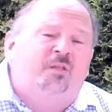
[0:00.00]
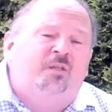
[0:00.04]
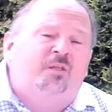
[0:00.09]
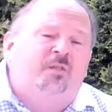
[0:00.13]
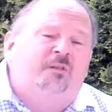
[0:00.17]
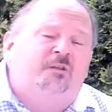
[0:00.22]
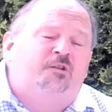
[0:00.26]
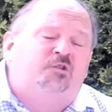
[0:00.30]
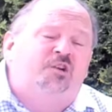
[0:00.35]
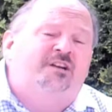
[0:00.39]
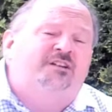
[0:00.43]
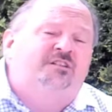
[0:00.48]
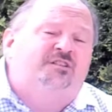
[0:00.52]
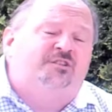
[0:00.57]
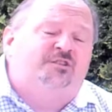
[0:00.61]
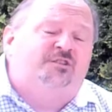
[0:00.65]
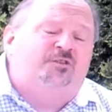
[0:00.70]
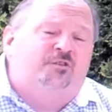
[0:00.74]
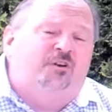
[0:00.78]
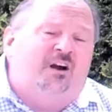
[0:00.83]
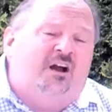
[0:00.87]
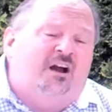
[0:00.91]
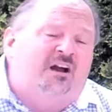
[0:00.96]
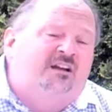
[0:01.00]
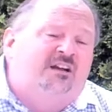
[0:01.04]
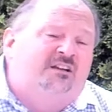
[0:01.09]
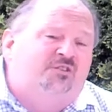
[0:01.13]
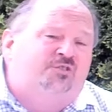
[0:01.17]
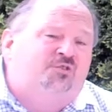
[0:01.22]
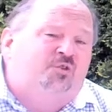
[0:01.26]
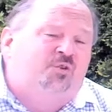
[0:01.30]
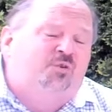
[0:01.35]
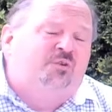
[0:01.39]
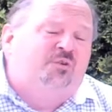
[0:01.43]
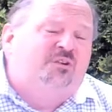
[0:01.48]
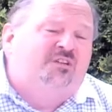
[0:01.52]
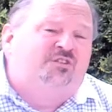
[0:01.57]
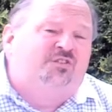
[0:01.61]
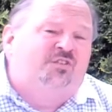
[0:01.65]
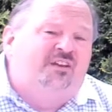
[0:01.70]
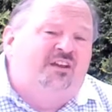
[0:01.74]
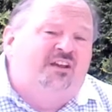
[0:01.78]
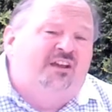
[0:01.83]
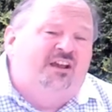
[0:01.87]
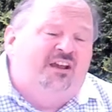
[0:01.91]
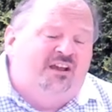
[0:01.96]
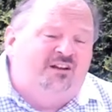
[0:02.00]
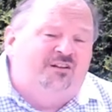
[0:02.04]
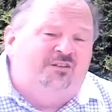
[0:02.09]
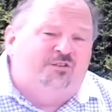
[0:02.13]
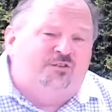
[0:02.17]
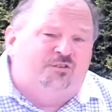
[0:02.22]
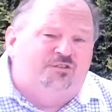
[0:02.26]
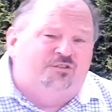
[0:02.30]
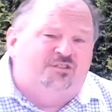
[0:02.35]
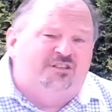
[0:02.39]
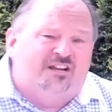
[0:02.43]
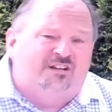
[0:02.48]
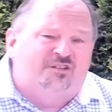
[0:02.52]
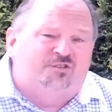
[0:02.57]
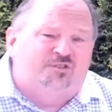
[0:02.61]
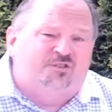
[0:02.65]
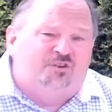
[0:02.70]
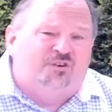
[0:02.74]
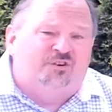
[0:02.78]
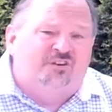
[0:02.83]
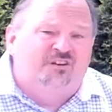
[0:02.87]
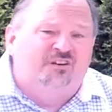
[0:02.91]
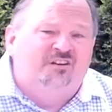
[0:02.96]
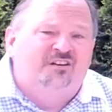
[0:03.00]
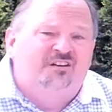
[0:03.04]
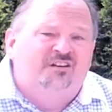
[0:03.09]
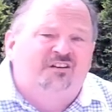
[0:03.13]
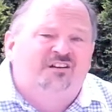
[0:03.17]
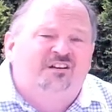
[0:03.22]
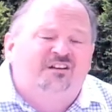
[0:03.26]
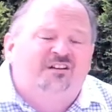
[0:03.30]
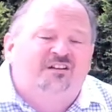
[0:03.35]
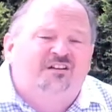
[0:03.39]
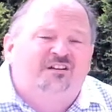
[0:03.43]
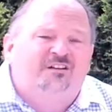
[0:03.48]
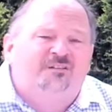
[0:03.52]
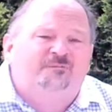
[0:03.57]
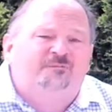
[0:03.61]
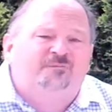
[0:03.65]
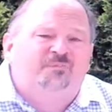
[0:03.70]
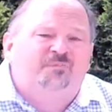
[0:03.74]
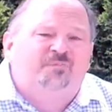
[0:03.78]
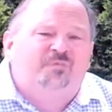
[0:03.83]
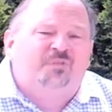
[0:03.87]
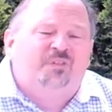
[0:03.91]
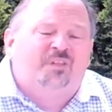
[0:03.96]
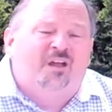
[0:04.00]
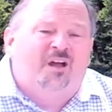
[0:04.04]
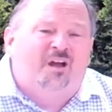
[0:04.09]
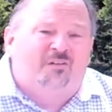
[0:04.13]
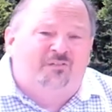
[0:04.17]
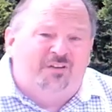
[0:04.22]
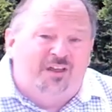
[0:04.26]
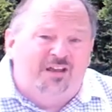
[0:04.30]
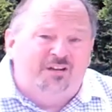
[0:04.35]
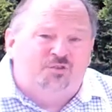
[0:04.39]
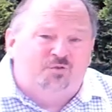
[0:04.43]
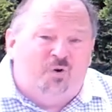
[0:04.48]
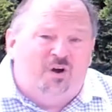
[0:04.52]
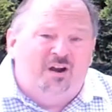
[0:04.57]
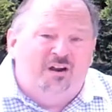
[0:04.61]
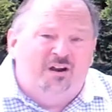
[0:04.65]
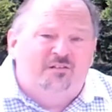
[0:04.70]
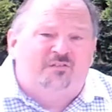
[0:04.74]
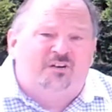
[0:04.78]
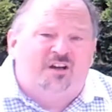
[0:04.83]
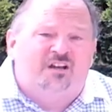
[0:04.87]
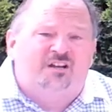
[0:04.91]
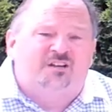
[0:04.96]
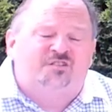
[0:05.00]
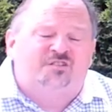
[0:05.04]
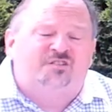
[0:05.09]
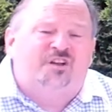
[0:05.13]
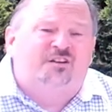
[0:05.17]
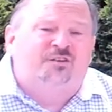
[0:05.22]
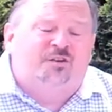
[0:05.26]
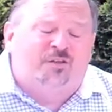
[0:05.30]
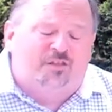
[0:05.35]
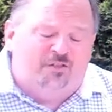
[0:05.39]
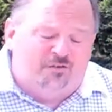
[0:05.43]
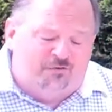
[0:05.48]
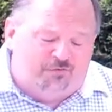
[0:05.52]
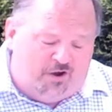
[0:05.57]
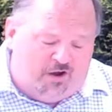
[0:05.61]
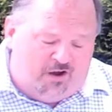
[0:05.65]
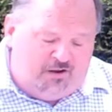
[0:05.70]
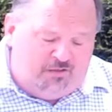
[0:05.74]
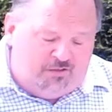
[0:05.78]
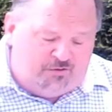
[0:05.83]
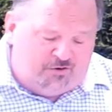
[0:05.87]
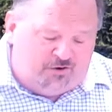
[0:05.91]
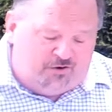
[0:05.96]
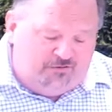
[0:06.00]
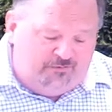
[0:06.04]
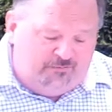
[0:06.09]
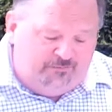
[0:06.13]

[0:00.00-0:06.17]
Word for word: Jesus Christ, who is the intercessor of each one of us unto the Father